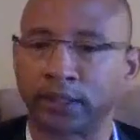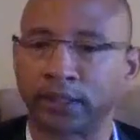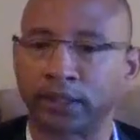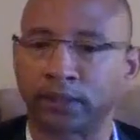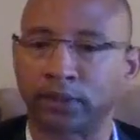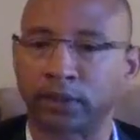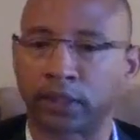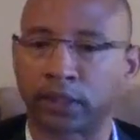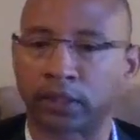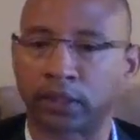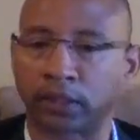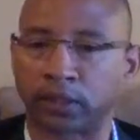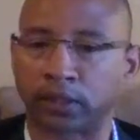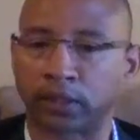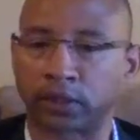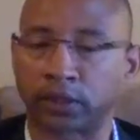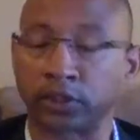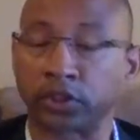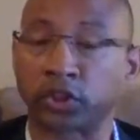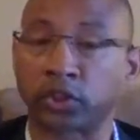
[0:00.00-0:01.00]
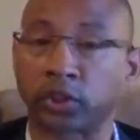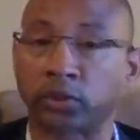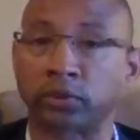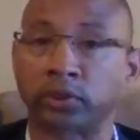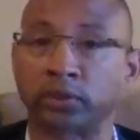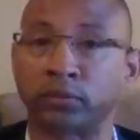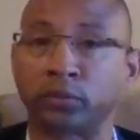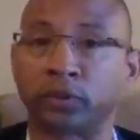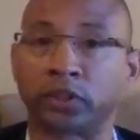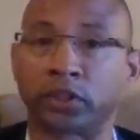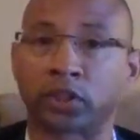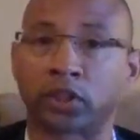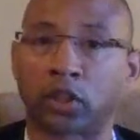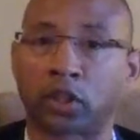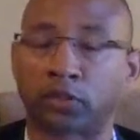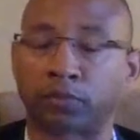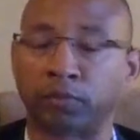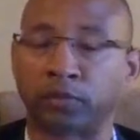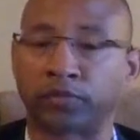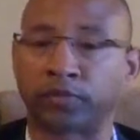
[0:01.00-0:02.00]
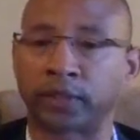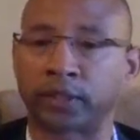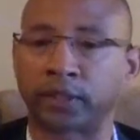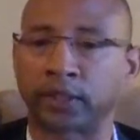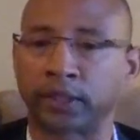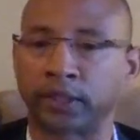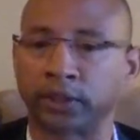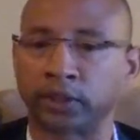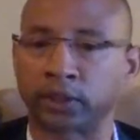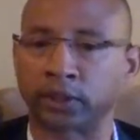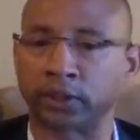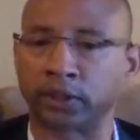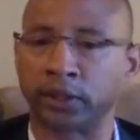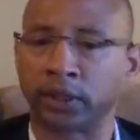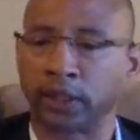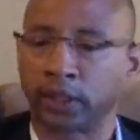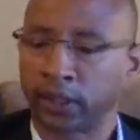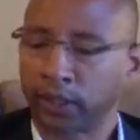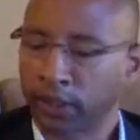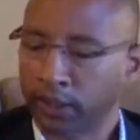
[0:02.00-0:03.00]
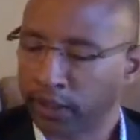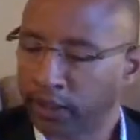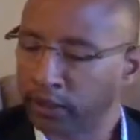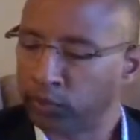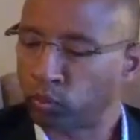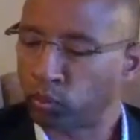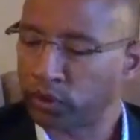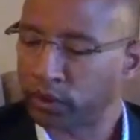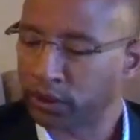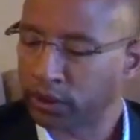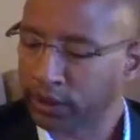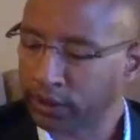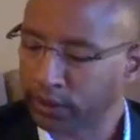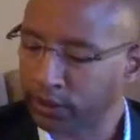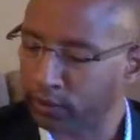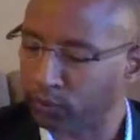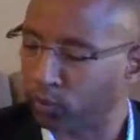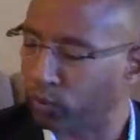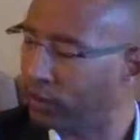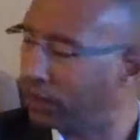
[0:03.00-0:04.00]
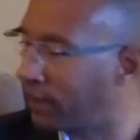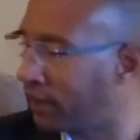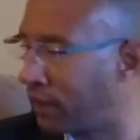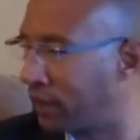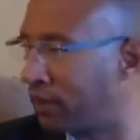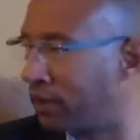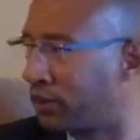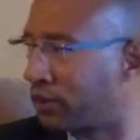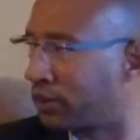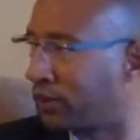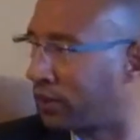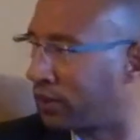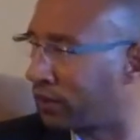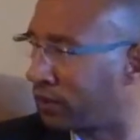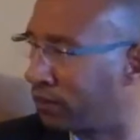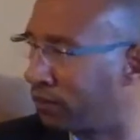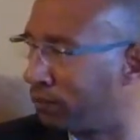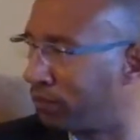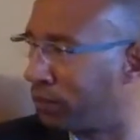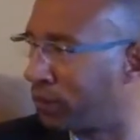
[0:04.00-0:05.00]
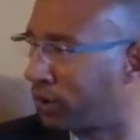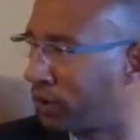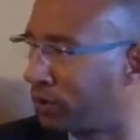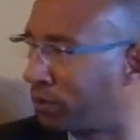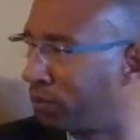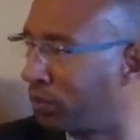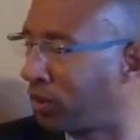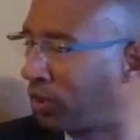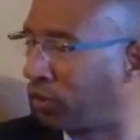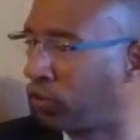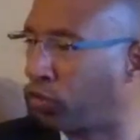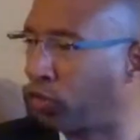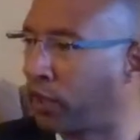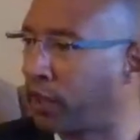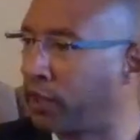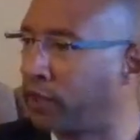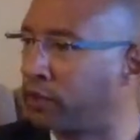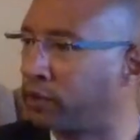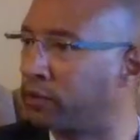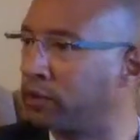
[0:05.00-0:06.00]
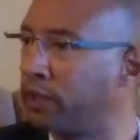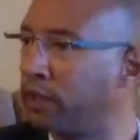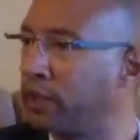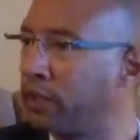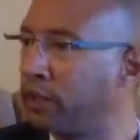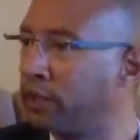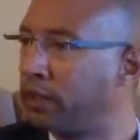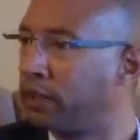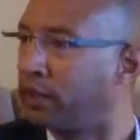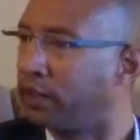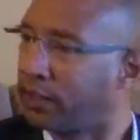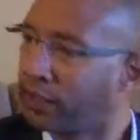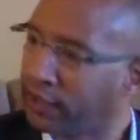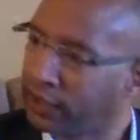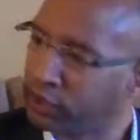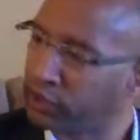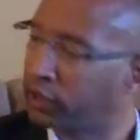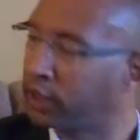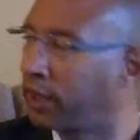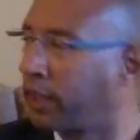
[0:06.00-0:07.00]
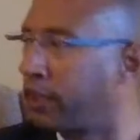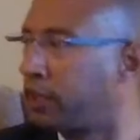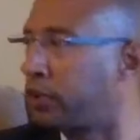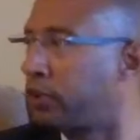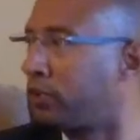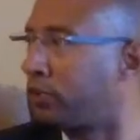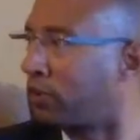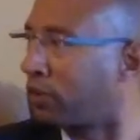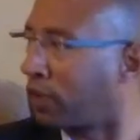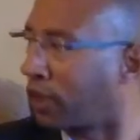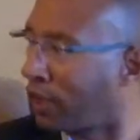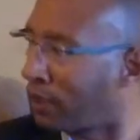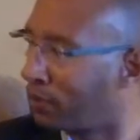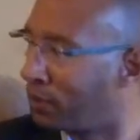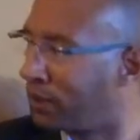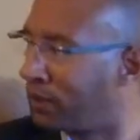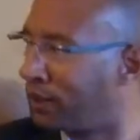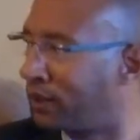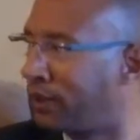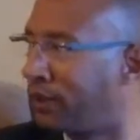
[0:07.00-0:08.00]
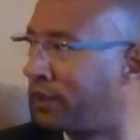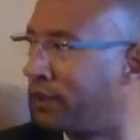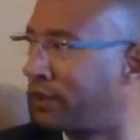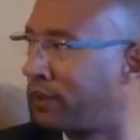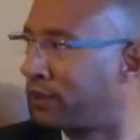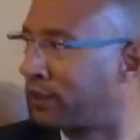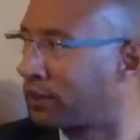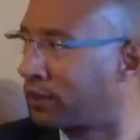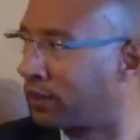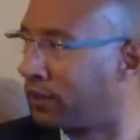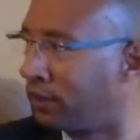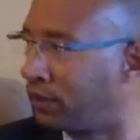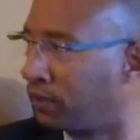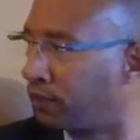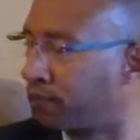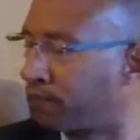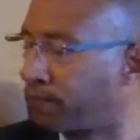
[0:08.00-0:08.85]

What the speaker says: and consulting with the Kaufman Foundation. And with him, we had a discussion, Bishop, around the educational climate in Kansas City.